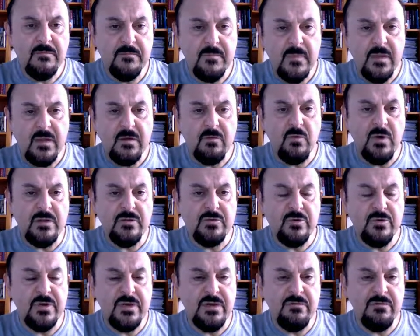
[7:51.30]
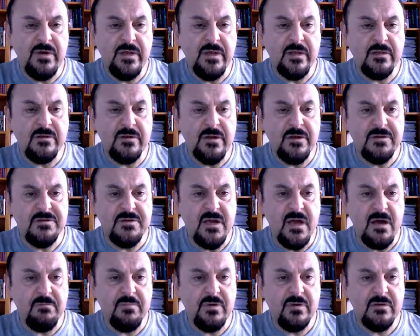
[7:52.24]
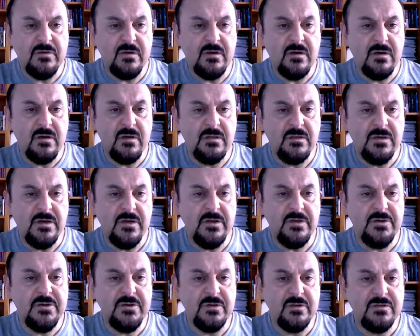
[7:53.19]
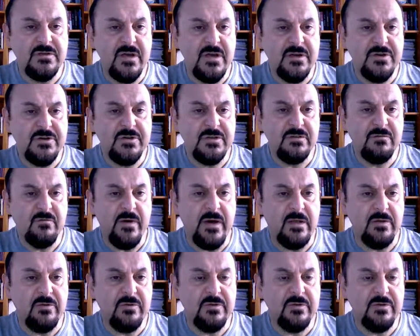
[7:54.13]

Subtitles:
want to give another example. The initialization value,